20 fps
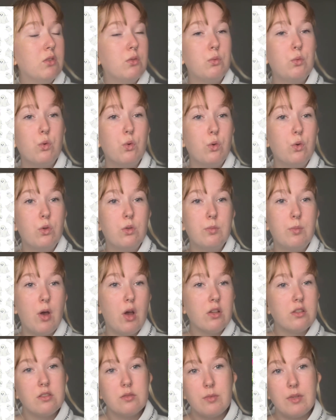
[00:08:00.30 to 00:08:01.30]
wall
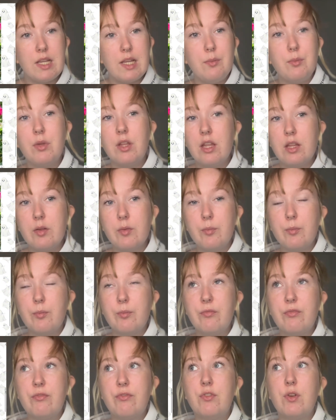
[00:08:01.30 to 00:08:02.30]
possibly, but
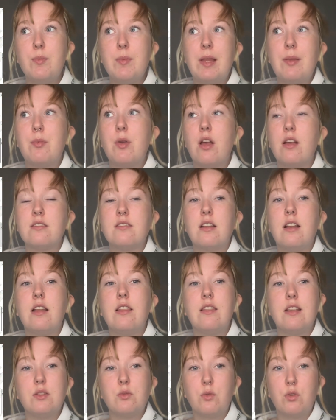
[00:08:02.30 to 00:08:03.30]
for me personally
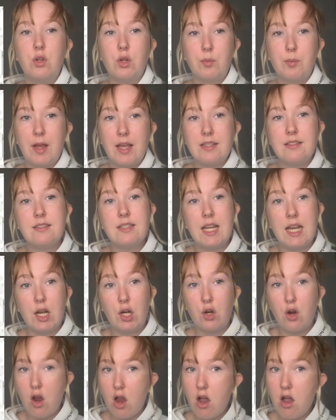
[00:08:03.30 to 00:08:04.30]
this would look best in a
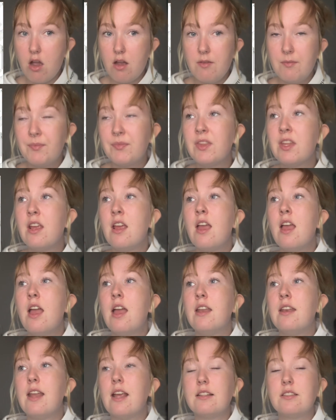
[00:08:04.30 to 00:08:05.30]
car.
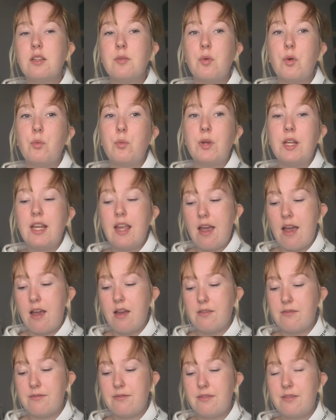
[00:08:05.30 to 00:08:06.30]
Next up we
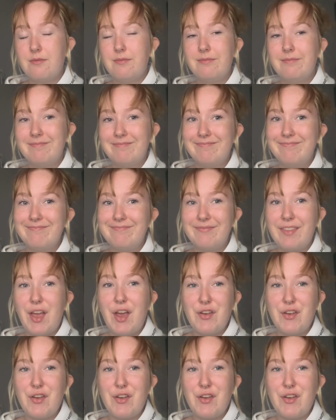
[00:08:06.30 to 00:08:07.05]
have a